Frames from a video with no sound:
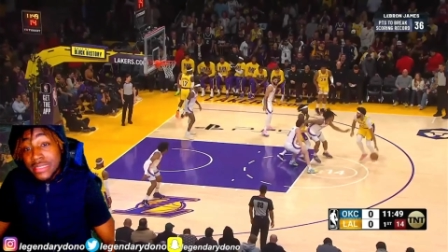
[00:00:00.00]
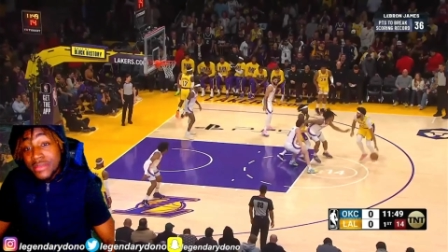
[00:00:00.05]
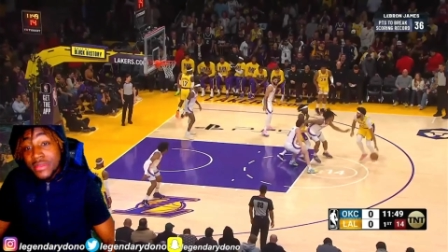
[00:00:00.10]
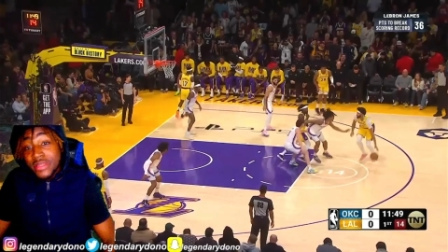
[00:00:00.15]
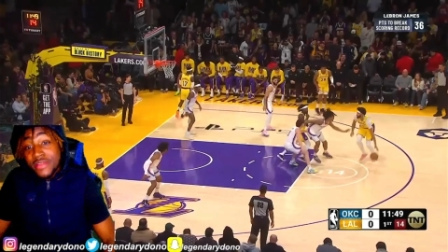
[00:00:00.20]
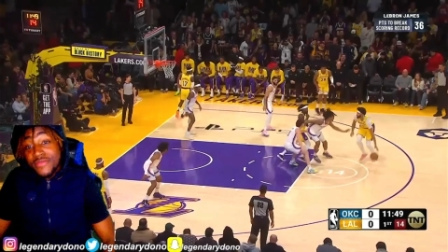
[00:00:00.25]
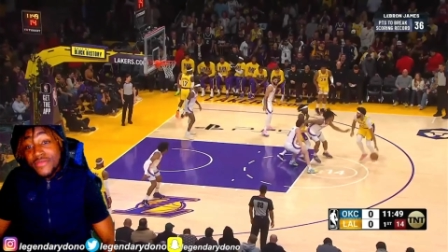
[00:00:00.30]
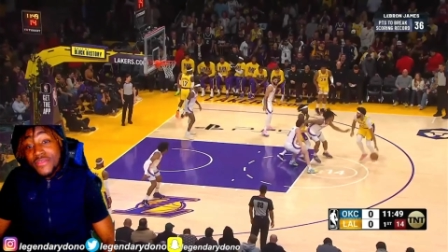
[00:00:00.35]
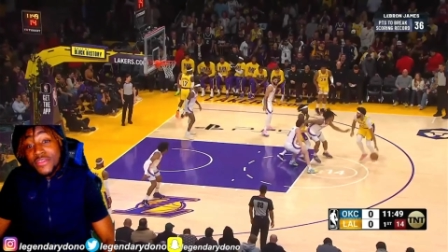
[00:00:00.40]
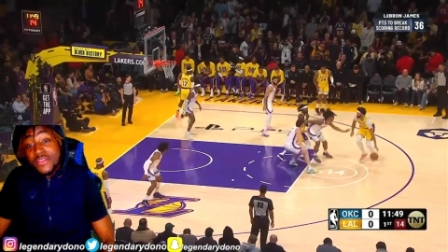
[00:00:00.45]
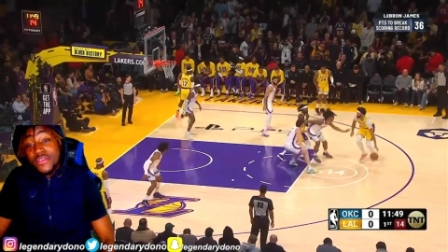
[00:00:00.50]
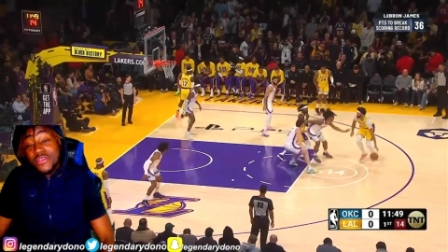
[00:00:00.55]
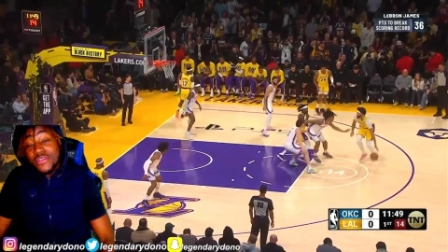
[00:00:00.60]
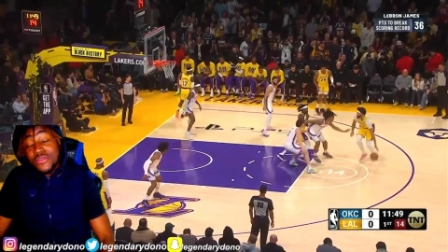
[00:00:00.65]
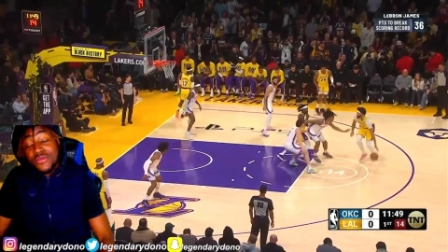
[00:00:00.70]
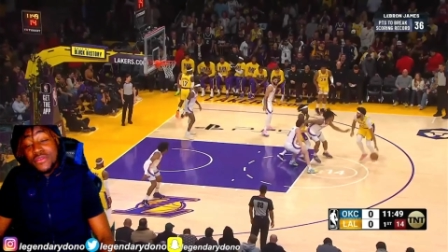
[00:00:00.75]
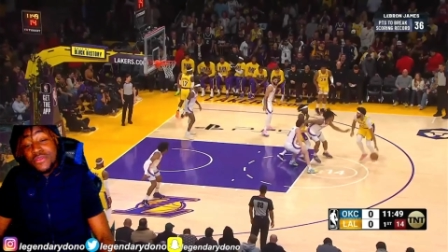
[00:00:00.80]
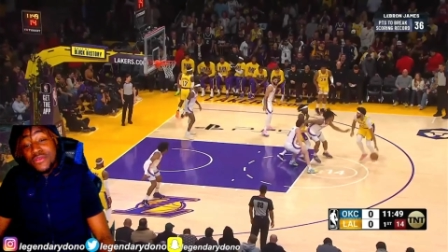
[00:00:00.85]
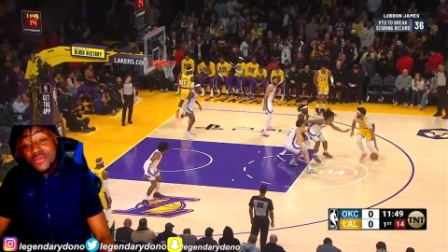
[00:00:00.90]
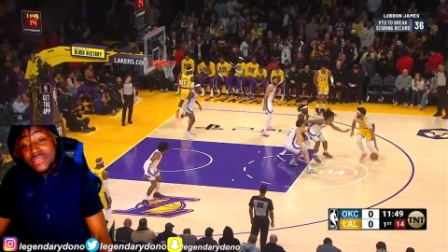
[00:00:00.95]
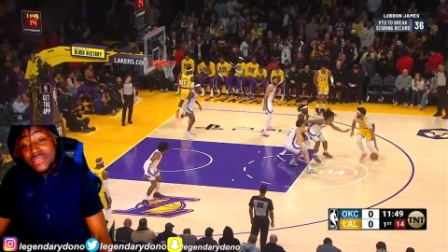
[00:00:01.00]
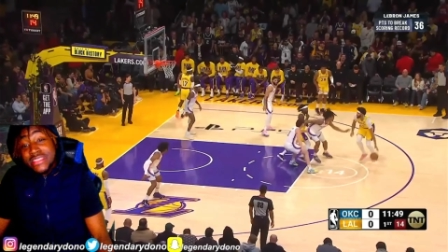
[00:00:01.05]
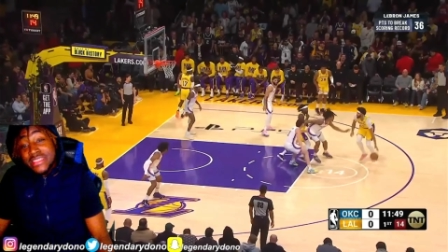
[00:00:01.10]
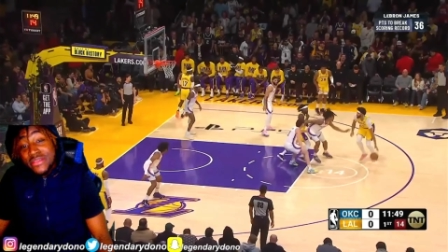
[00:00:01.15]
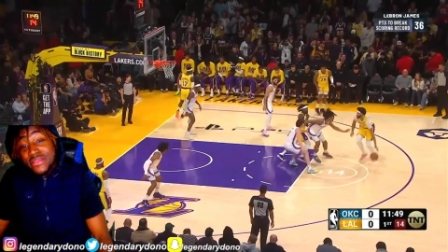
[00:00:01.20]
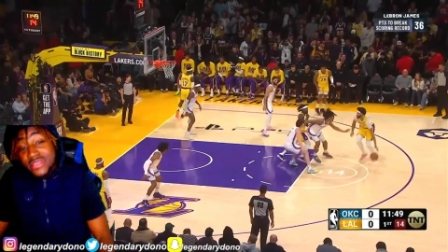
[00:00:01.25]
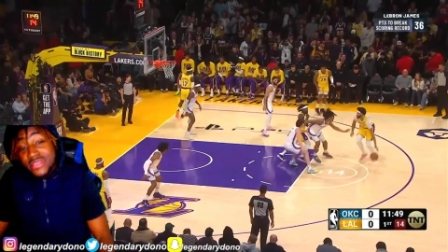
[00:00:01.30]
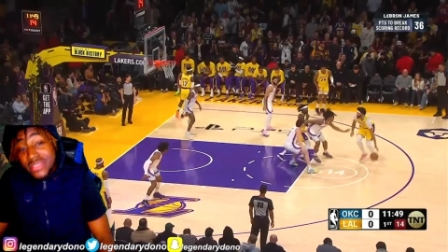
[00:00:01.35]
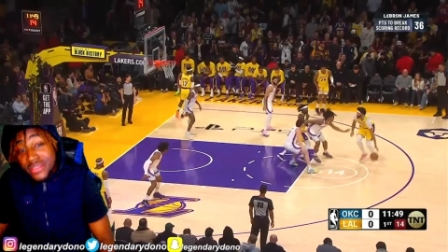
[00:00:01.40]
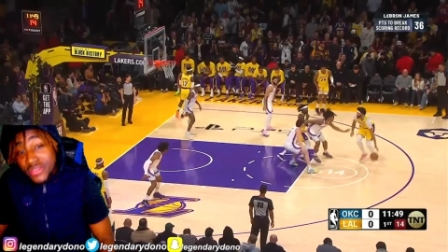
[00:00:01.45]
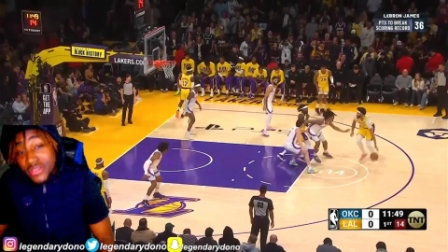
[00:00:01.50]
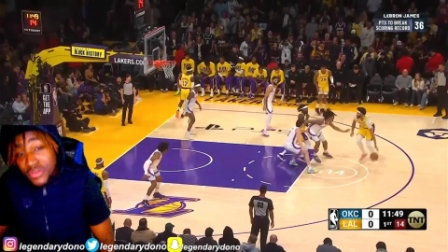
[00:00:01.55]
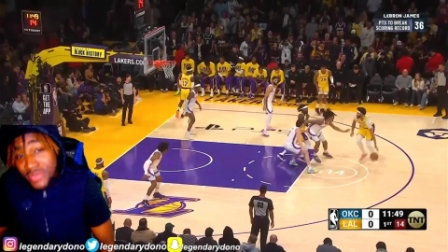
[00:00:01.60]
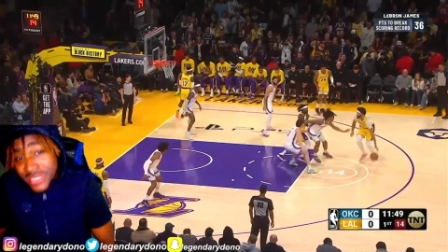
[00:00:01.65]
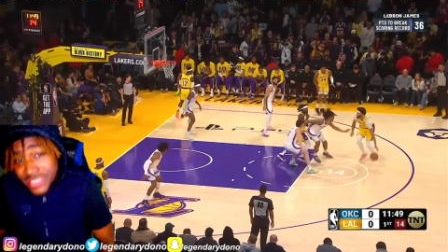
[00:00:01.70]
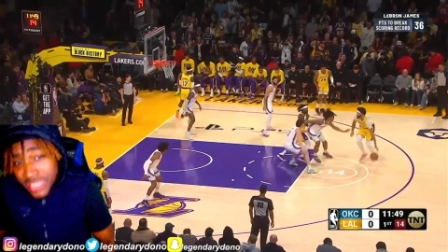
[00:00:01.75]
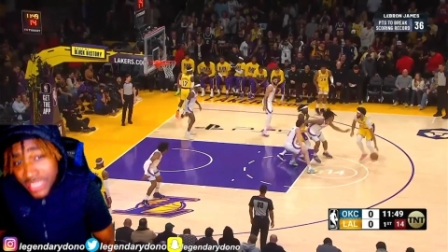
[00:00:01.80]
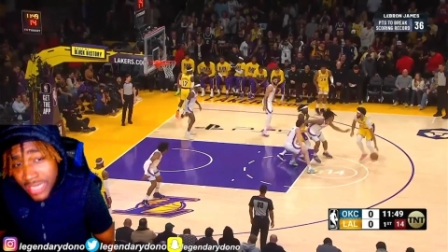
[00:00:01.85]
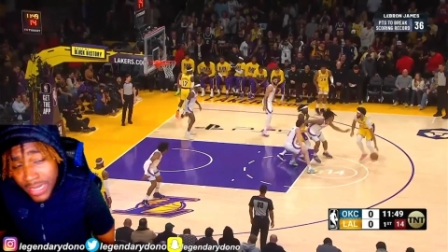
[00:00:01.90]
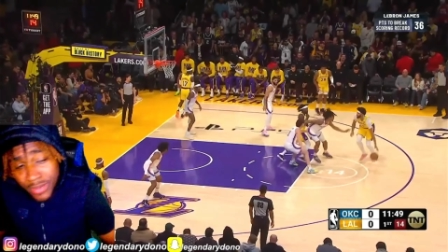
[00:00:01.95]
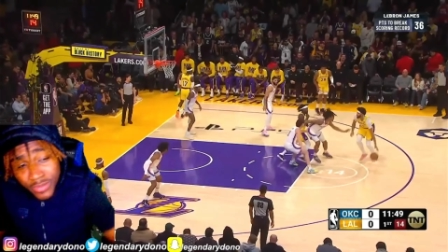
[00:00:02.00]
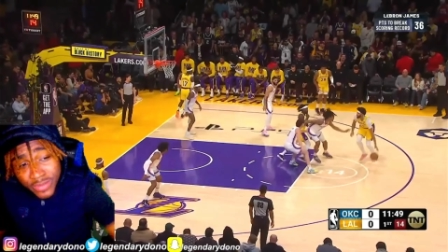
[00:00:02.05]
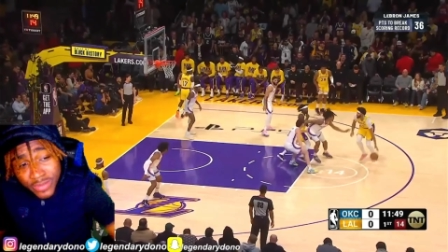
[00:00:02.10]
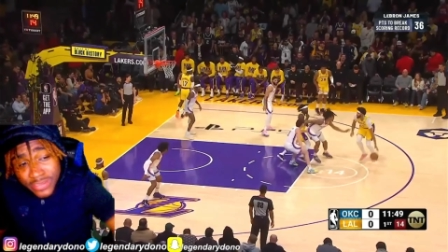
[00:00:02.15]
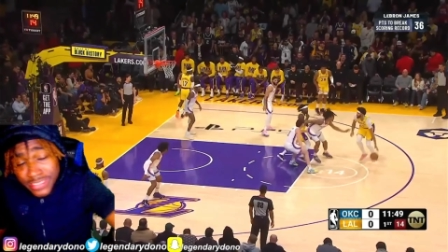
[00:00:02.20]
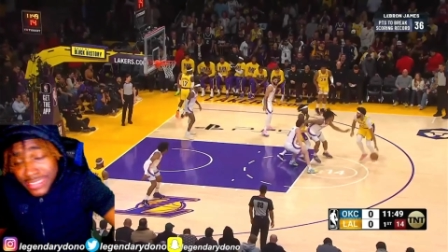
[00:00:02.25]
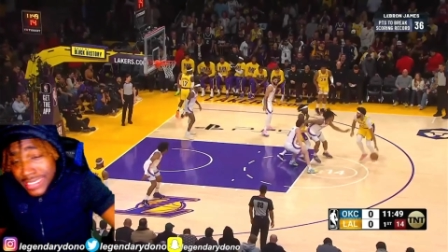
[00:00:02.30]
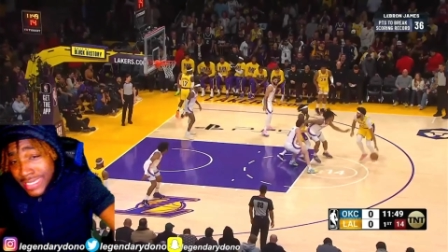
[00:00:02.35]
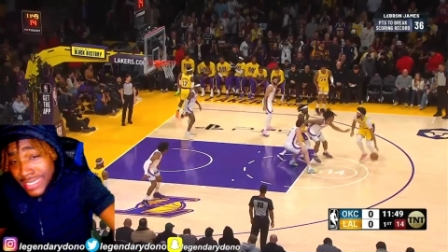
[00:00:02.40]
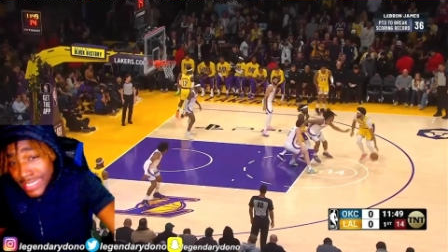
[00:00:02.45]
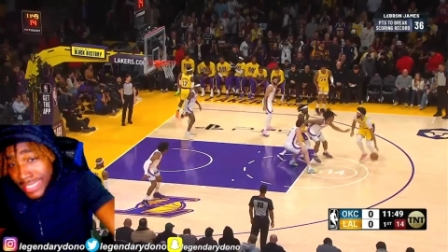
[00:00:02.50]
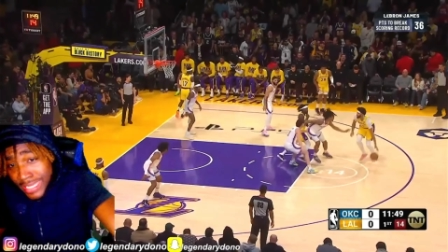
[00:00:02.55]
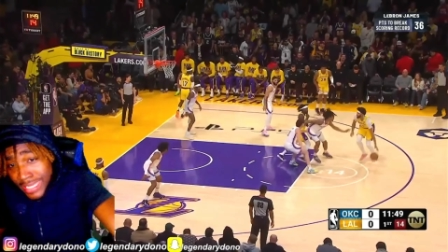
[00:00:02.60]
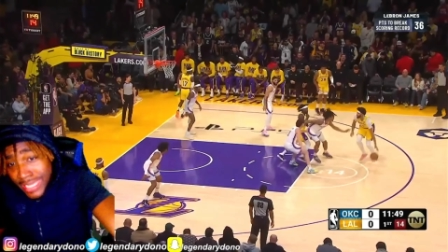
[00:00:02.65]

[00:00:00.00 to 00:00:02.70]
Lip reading: But if he do, we'll see what's up. New match on Conroe TK.